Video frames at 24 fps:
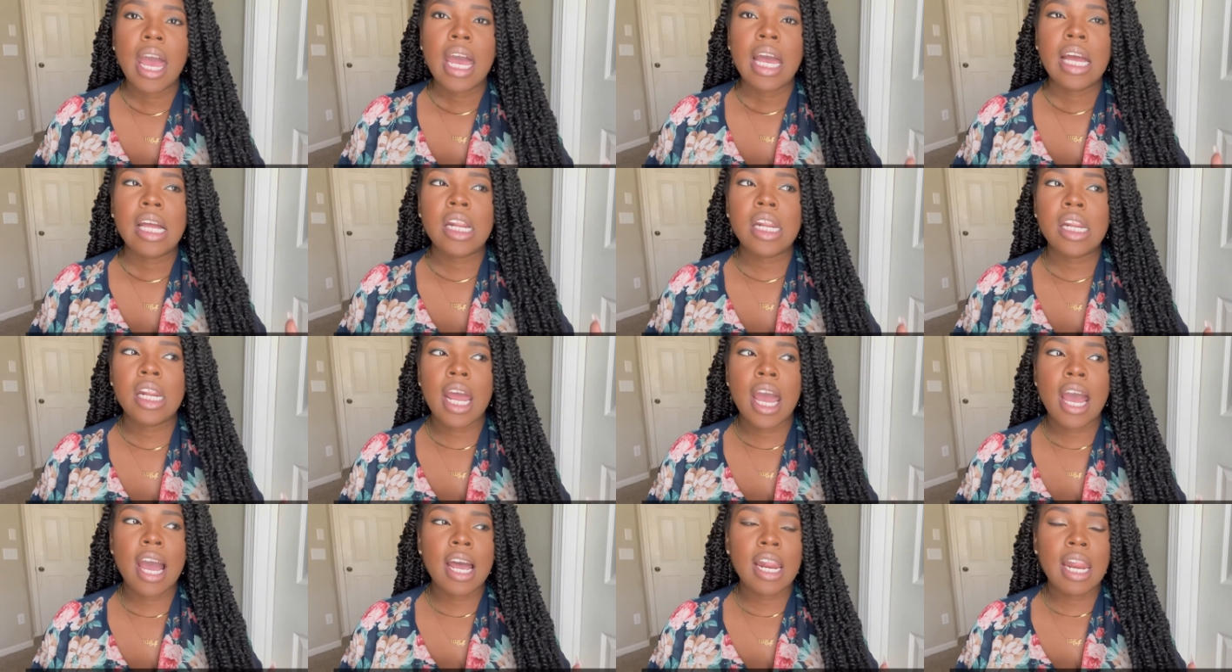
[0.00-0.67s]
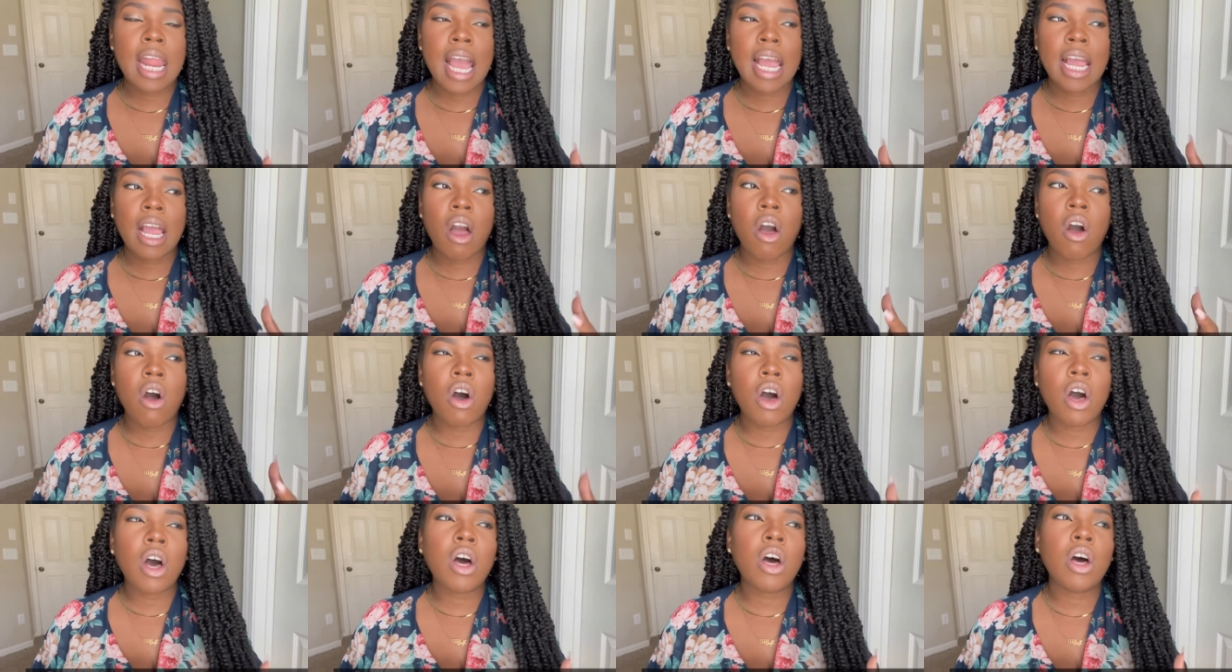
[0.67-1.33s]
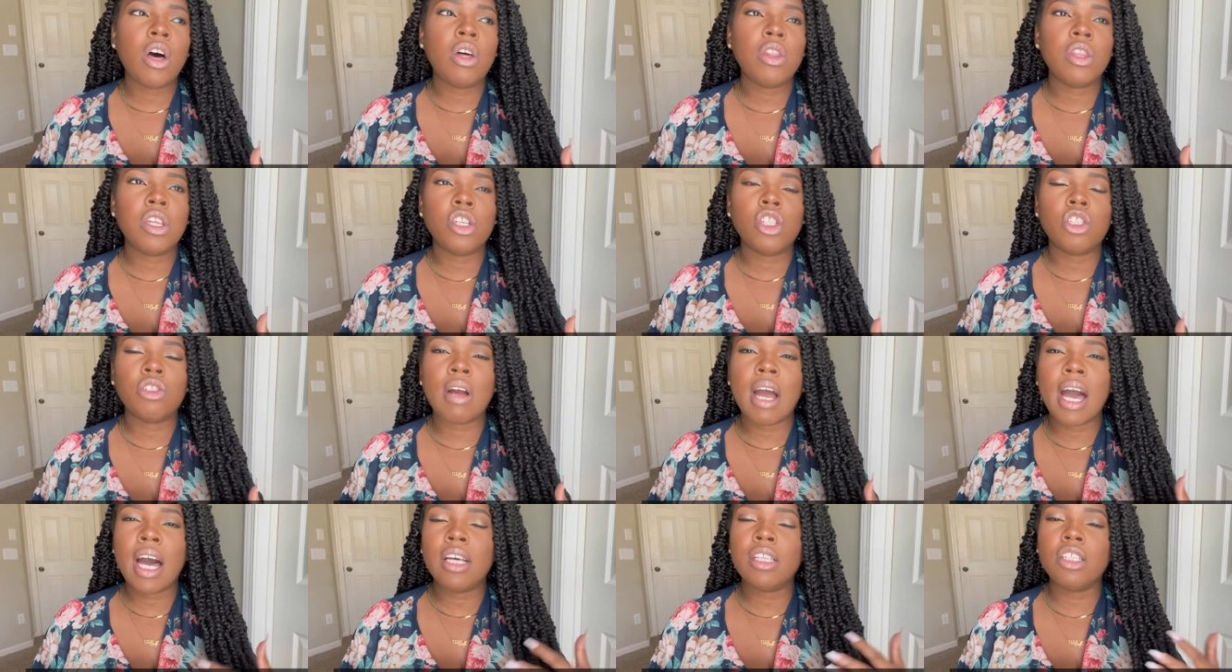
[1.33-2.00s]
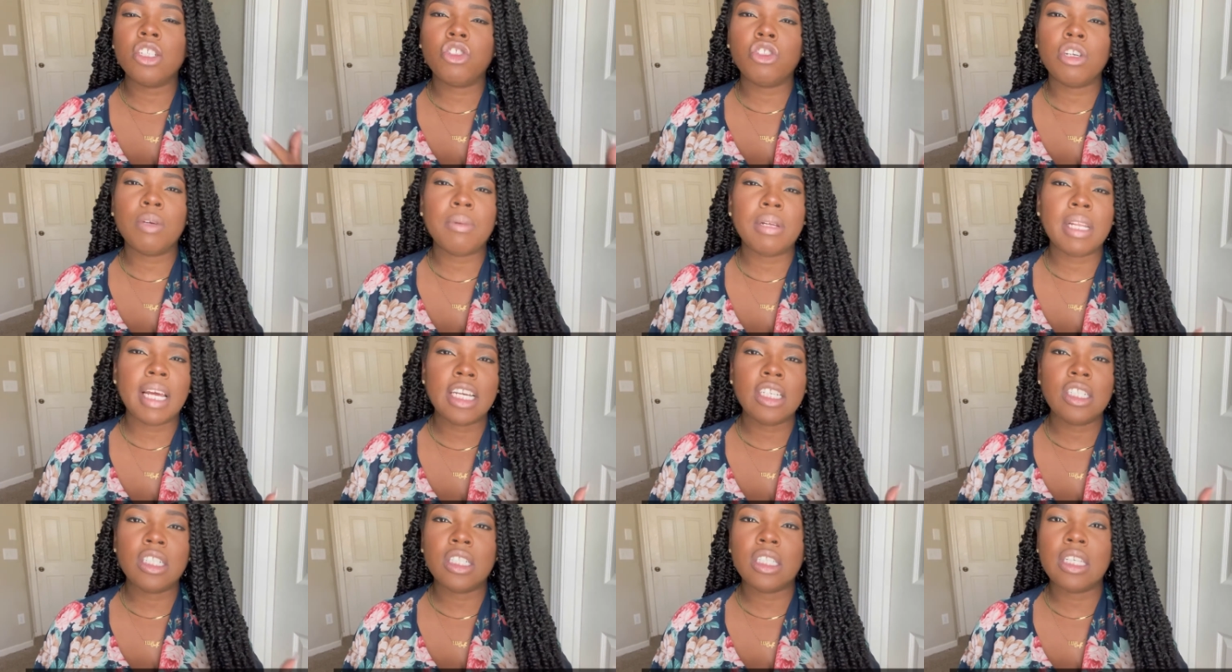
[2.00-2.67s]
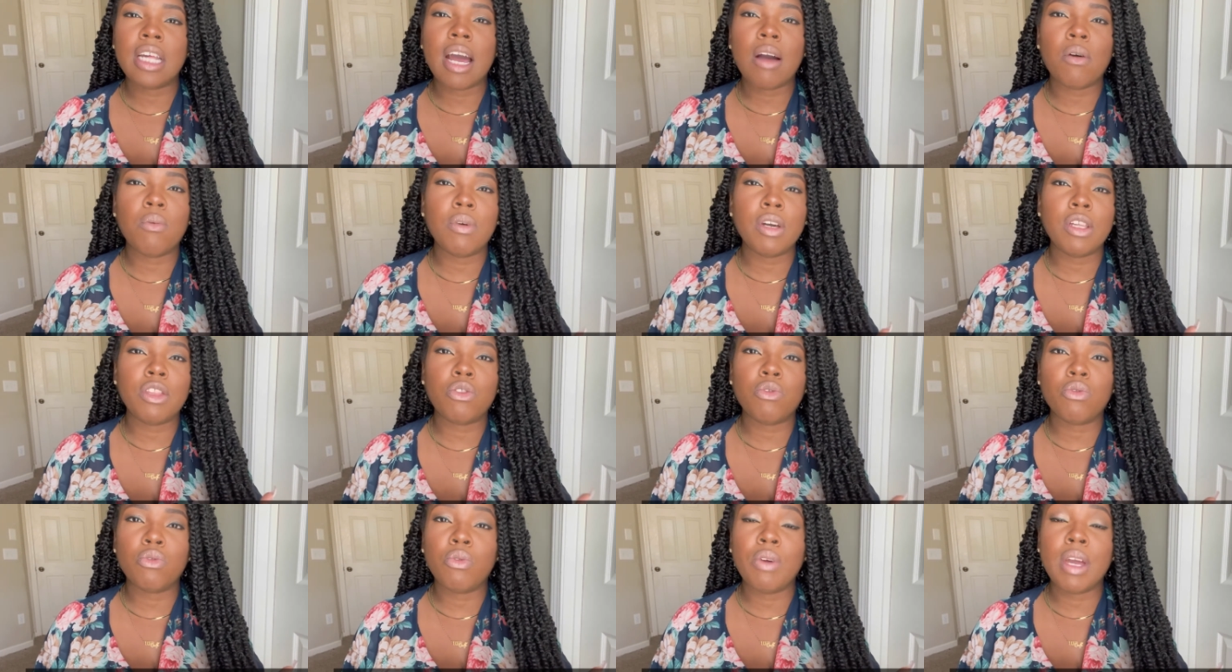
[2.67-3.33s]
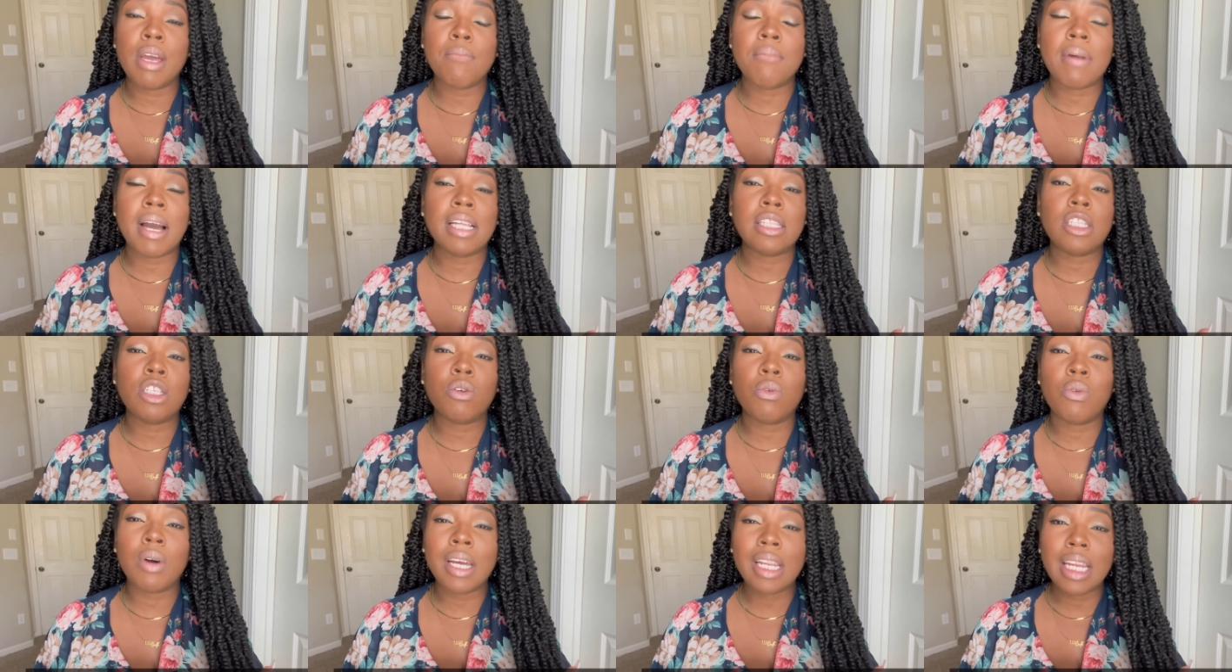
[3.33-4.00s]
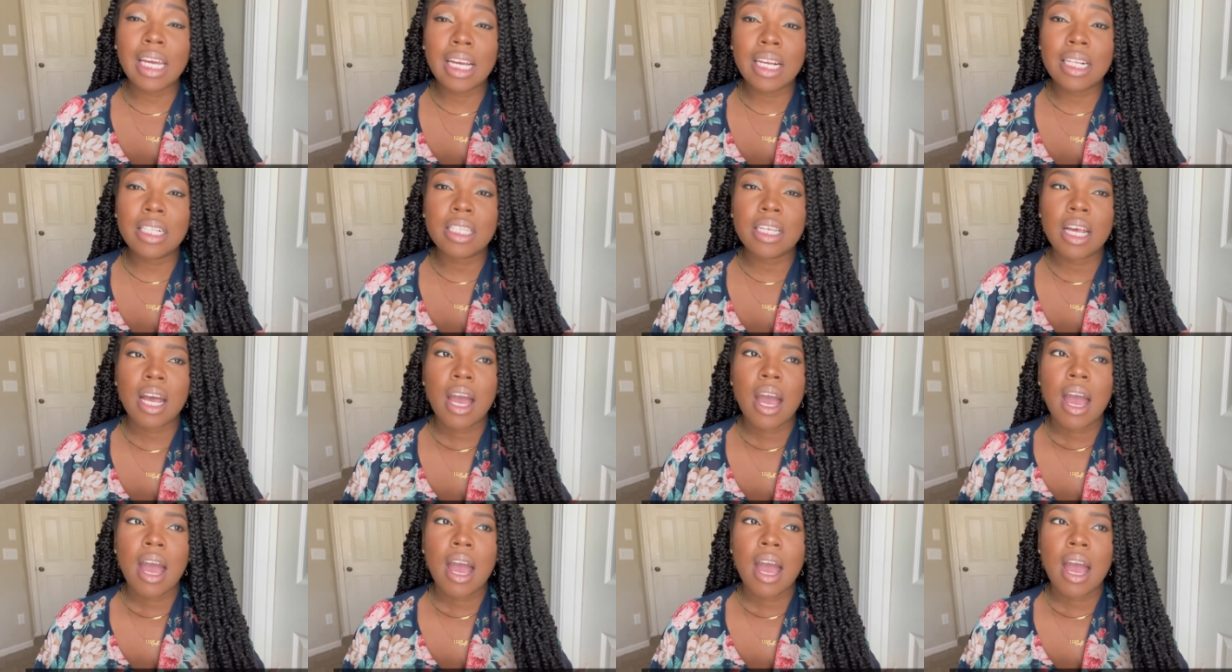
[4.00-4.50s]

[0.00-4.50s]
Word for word: that like all the trials and tribulations that I went through in my 20s,